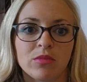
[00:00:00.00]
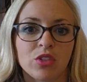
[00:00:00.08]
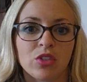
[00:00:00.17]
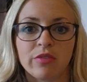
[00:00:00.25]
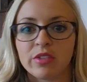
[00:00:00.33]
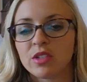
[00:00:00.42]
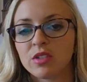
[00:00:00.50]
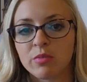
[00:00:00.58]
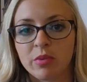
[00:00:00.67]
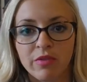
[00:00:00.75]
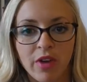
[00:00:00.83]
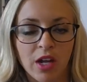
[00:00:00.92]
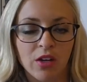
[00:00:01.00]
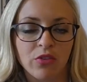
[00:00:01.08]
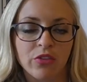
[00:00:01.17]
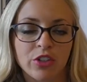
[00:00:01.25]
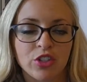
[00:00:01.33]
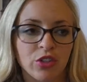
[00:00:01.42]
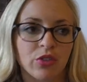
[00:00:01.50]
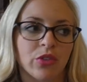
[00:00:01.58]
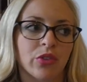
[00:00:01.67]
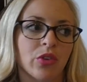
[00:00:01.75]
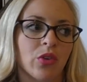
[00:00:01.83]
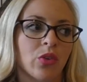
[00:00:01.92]
services provided for
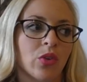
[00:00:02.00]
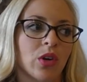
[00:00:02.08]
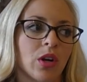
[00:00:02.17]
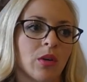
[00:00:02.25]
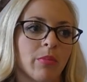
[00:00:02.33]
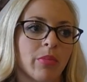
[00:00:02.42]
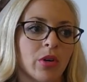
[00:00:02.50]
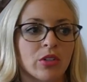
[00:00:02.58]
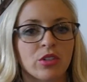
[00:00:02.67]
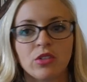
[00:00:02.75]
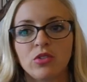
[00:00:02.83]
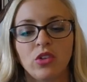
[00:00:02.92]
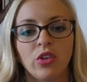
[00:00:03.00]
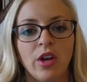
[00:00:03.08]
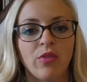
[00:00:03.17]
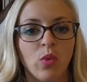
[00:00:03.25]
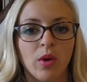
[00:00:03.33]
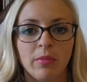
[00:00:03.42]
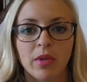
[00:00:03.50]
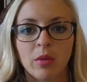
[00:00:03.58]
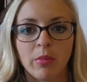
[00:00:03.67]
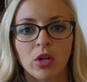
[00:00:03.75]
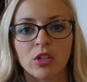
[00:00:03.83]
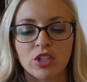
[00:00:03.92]
June, or you'll have one
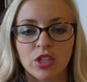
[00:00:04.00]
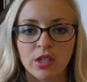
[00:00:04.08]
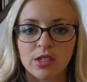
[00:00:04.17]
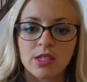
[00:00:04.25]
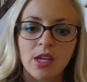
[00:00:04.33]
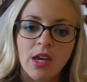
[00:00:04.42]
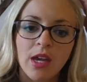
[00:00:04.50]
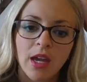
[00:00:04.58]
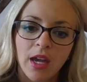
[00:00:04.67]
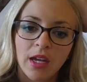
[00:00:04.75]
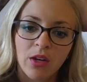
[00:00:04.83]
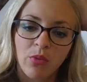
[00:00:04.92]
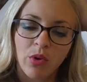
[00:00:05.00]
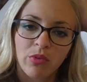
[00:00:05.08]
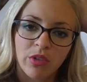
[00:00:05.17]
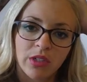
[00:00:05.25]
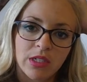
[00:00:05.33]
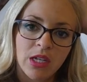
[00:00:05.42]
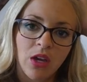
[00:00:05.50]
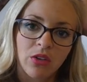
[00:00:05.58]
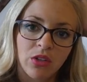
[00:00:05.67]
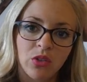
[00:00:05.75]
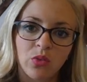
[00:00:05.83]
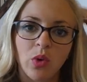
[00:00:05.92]
big purchase, and it won't really tell
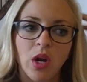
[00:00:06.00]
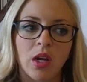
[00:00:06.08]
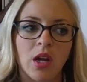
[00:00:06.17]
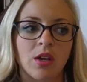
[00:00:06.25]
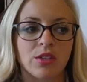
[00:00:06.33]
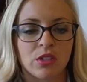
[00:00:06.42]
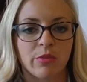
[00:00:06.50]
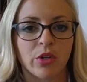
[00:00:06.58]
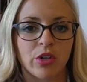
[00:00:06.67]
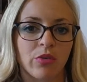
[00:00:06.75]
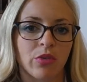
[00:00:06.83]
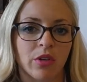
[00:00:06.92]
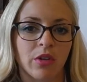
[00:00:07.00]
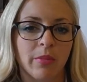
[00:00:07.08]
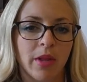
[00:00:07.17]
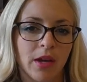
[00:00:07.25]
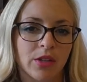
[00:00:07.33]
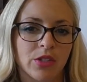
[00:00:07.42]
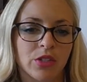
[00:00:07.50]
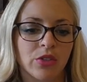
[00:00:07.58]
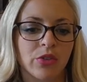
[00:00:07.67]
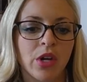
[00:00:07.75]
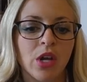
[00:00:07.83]
you what customer it really applies to.